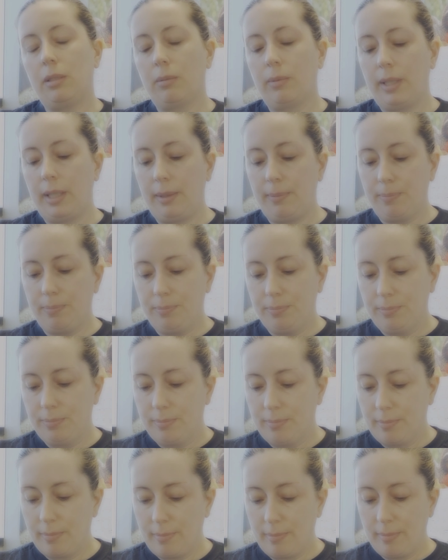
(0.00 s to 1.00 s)
bit of weight.
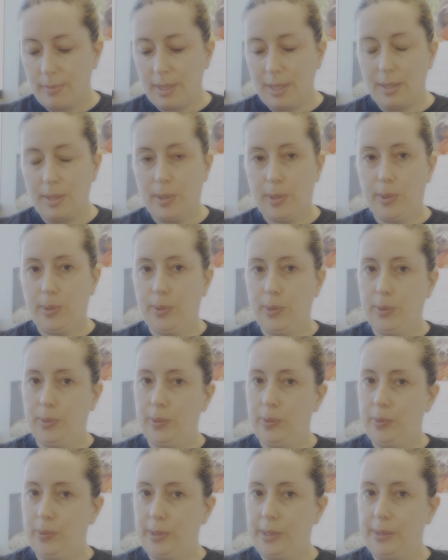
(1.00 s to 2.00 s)

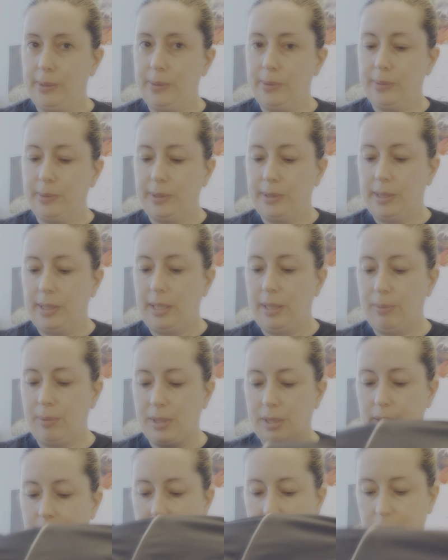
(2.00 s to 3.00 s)
So I
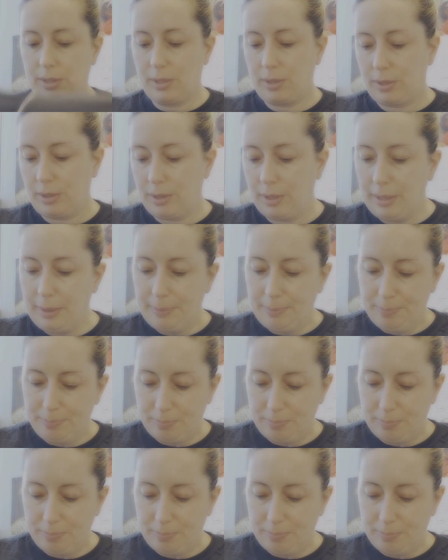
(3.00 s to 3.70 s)
was a little concerned.